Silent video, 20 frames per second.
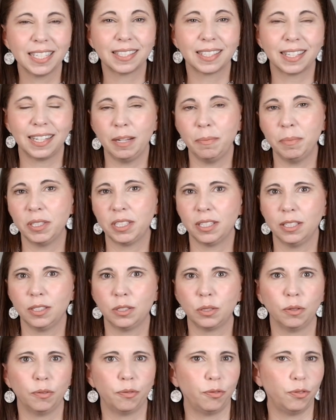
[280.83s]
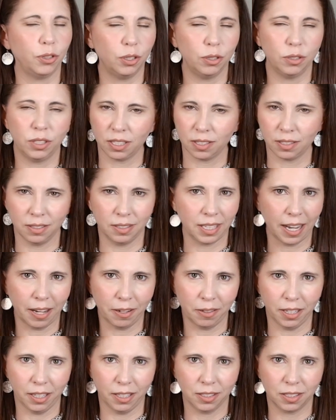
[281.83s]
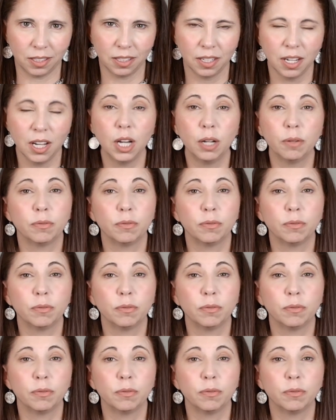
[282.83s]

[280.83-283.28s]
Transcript: it's limited to a few dozen downloads.